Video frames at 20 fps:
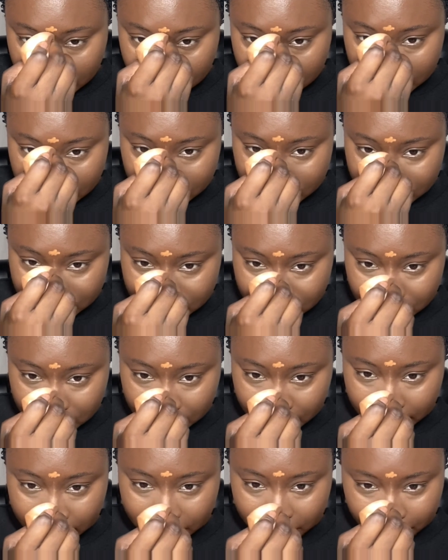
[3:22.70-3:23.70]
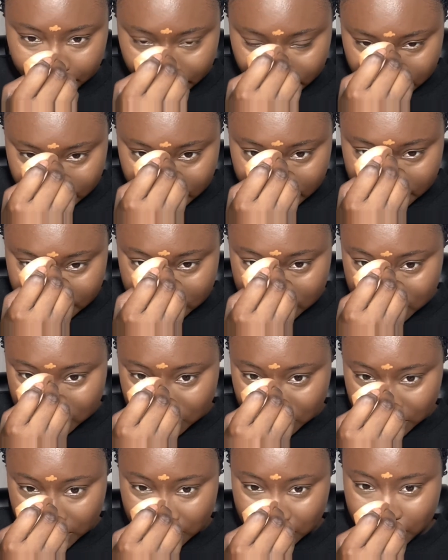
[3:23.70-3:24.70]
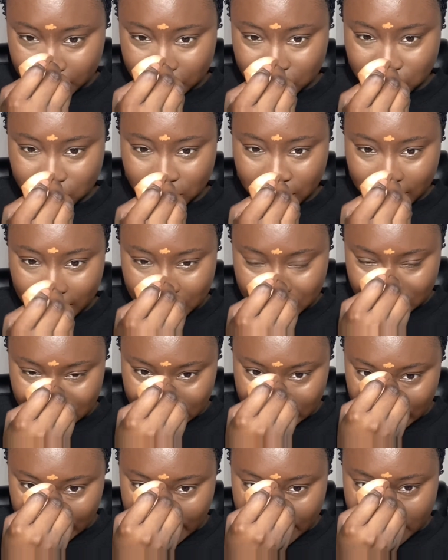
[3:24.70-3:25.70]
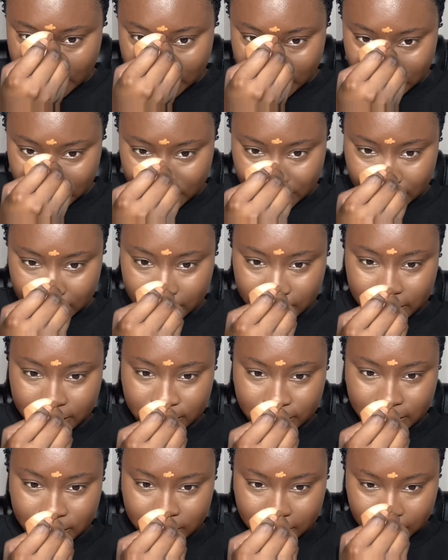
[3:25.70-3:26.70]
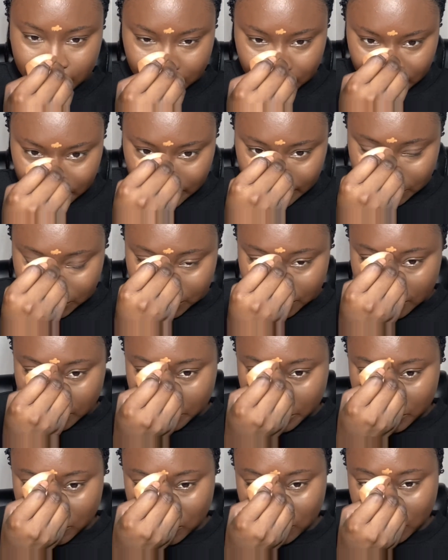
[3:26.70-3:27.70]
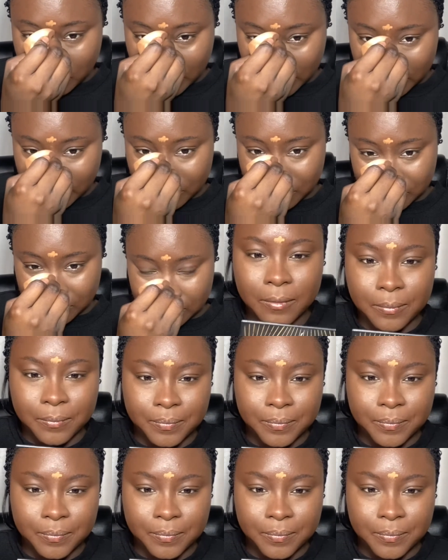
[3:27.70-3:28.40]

There's no like firmness to it, which I would like when I do the bridge of my nose.